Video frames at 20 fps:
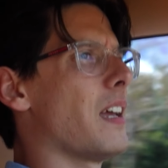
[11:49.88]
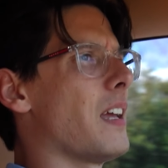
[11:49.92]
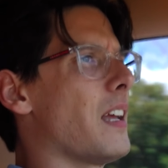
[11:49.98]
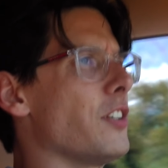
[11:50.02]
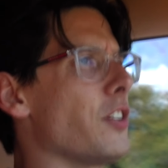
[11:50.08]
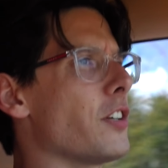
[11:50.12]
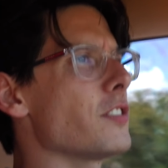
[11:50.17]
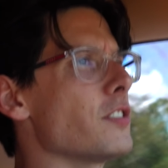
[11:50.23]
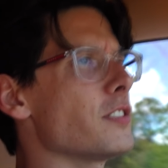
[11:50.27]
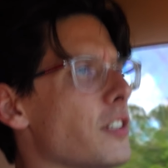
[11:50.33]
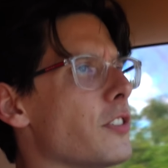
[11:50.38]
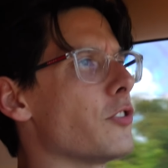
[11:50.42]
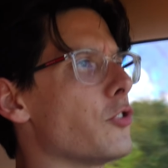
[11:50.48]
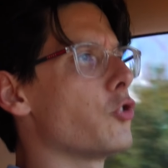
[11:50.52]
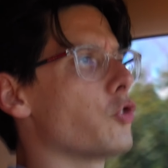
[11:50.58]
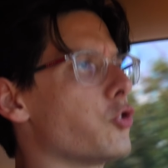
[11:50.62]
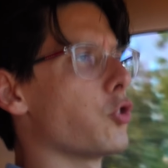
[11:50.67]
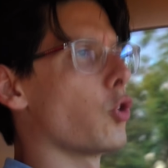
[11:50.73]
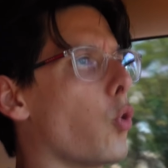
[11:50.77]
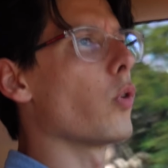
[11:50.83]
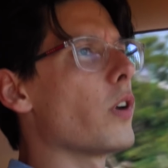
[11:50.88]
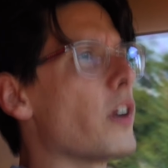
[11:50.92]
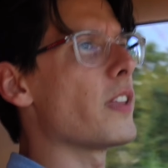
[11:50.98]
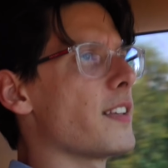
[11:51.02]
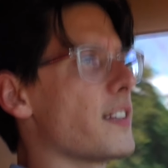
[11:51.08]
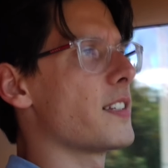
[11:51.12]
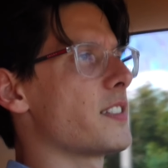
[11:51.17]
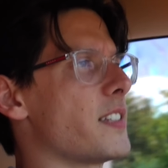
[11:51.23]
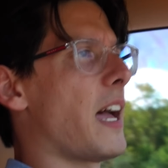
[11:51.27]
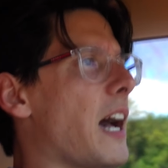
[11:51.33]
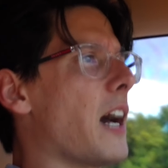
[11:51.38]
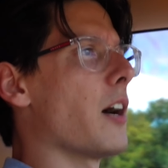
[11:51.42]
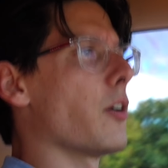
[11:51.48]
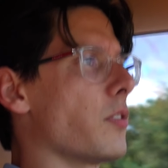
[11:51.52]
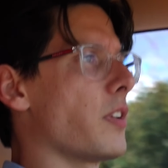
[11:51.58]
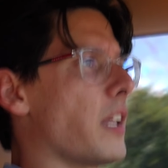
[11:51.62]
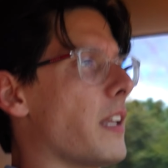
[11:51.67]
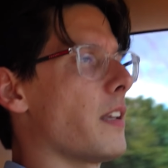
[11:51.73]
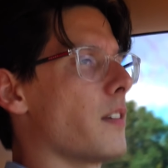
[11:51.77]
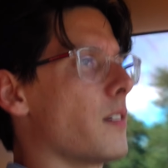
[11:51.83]
You can just enjoy the
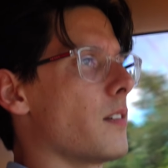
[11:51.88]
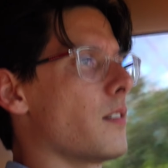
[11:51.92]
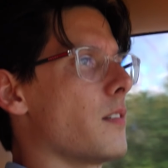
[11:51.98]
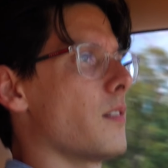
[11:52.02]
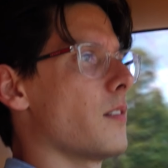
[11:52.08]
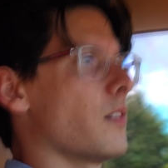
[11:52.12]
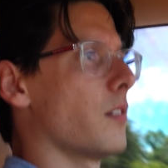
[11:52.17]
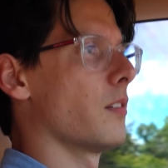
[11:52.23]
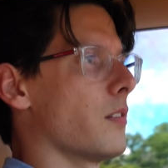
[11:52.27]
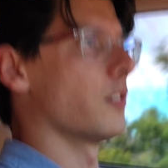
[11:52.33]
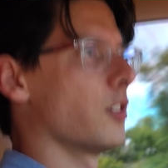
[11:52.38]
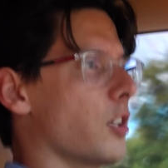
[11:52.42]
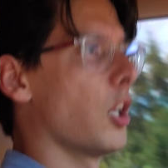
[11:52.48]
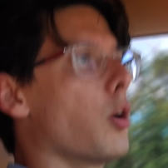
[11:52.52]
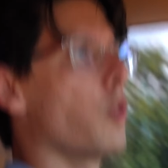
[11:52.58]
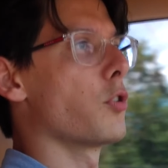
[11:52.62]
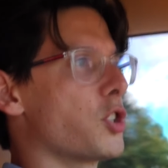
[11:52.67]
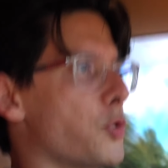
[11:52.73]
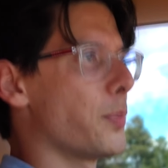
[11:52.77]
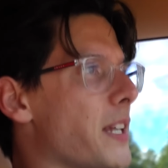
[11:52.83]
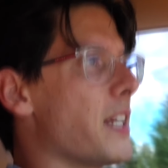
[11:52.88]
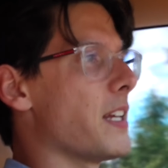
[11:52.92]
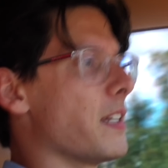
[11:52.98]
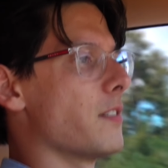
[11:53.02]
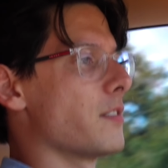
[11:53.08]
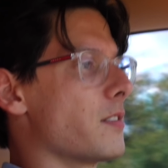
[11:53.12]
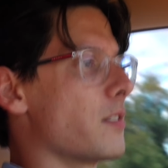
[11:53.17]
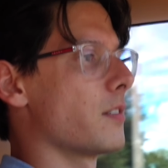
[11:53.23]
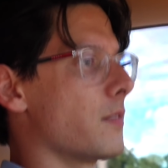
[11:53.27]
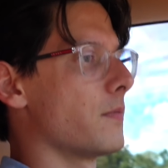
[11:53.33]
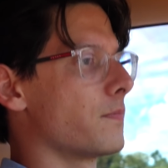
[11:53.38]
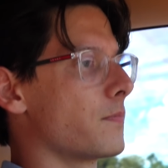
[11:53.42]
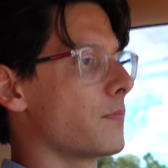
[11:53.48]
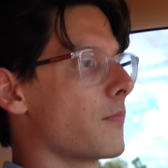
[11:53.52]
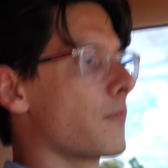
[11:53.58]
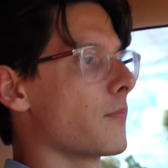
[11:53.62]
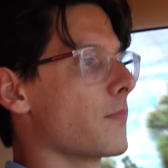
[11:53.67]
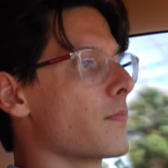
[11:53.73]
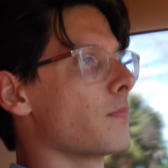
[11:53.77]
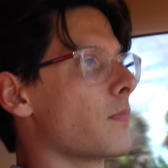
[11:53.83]
sound at low speeds.
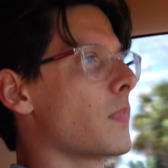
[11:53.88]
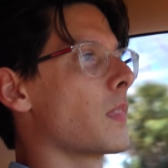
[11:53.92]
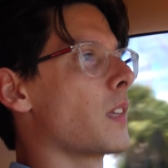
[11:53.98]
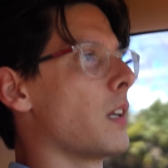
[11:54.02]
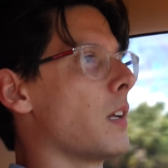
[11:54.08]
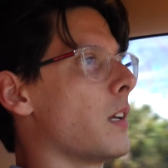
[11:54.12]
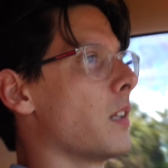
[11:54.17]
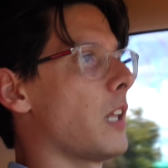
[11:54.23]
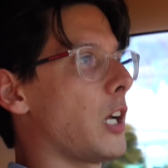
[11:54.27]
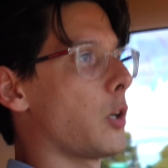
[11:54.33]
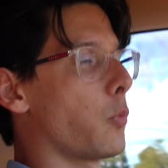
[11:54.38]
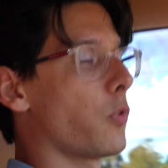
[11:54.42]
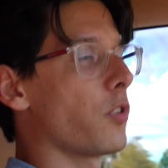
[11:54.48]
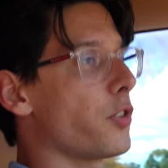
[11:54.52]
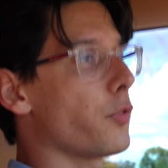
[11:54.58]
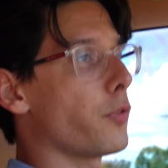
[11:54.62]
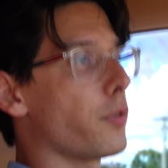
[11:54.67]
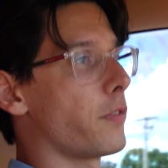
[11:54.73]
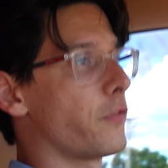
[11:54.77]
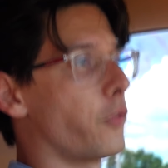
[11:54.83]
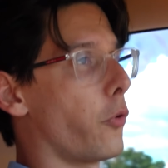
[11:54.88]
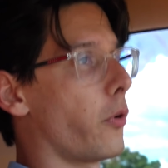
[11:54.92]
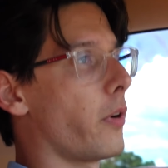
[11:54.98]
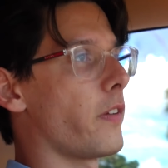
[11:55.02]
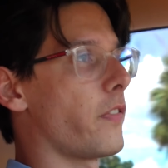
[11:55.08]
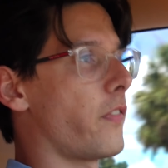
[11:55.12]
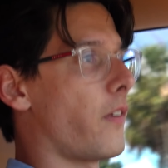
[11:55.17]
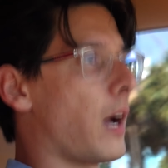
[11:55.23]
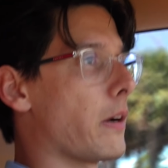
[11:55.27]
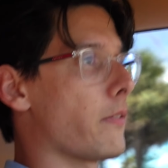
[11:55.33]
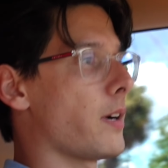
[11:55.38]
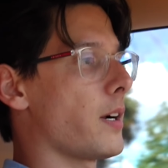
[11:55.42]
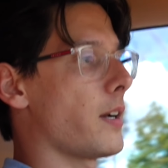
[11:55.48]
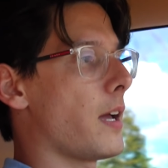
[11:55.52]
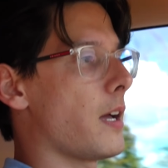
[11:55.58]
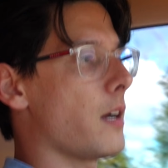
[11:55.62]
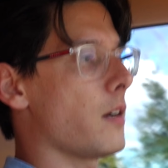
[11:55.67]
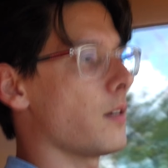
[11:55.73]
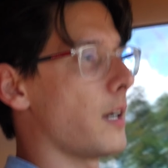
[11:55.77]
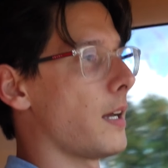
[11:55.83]
Like, we're doing 45 right
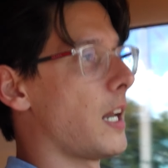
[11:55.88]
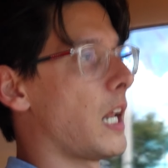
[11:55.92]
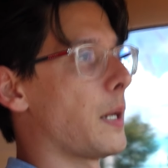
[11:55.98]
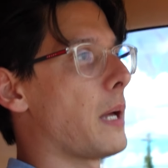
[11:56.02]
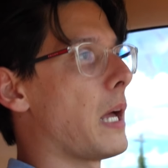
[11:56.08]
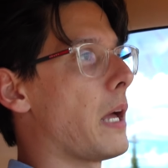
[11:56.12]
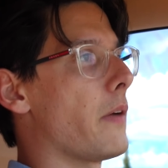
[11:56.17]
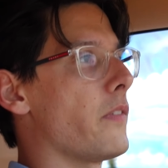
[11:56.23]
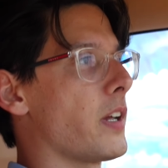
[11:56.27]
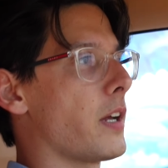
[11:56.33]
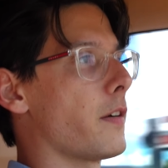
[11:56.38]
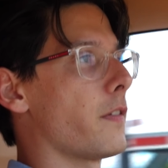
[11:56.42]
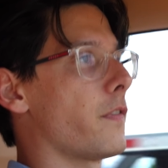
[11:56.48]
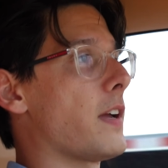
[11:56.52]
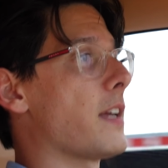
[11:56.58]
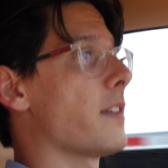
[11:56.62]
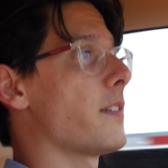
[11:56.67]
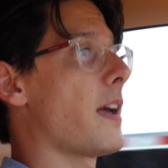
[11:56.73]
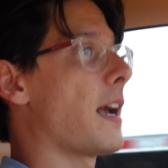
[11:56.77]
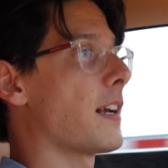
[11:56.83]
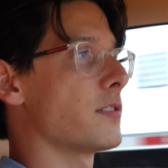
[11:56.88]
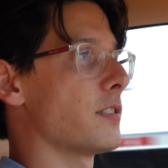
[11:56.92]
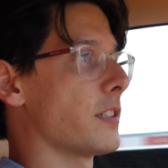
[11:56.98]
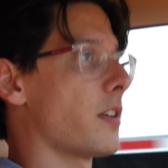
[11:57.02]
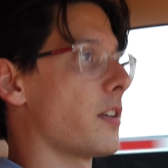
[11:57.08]
now, and I'm having a fantastic